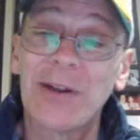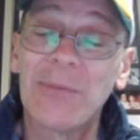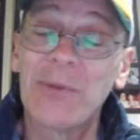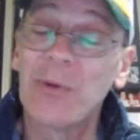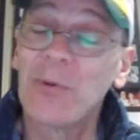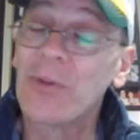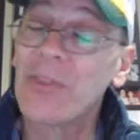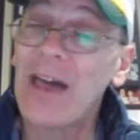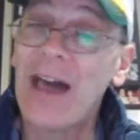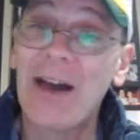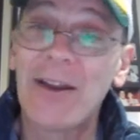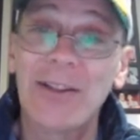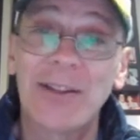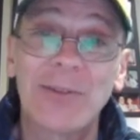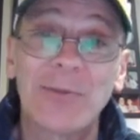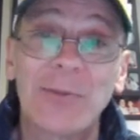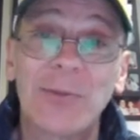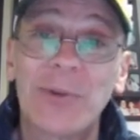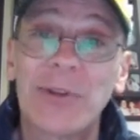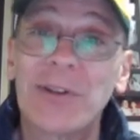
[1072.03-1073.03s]
I mean, without
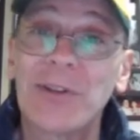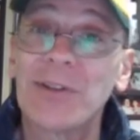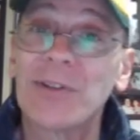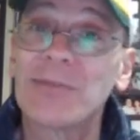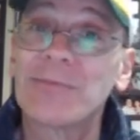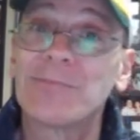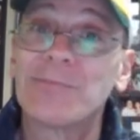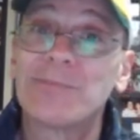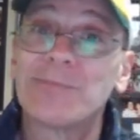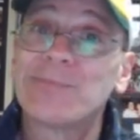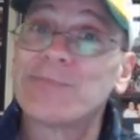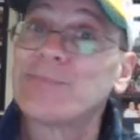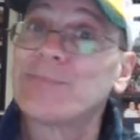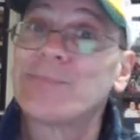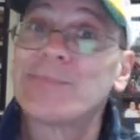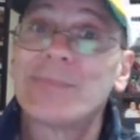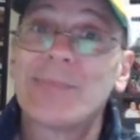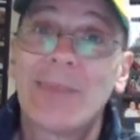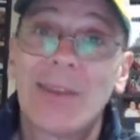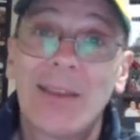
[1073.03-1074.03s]
it, we're
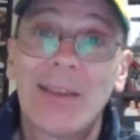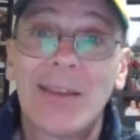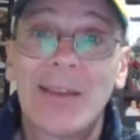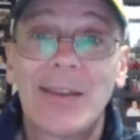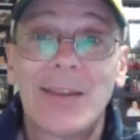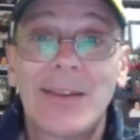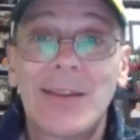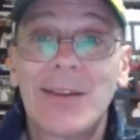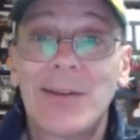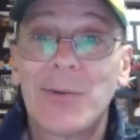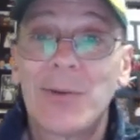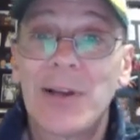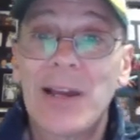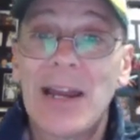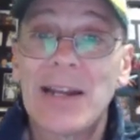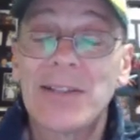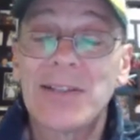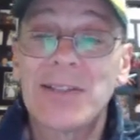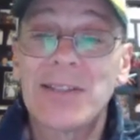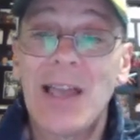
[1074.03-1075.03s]

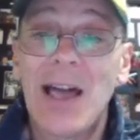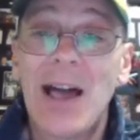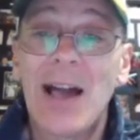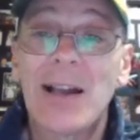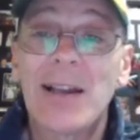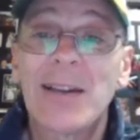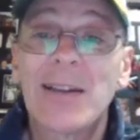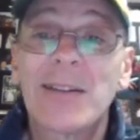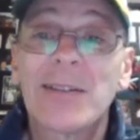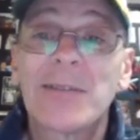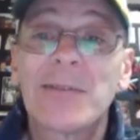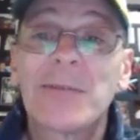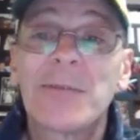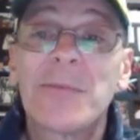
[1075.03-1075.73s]
kind of stuck.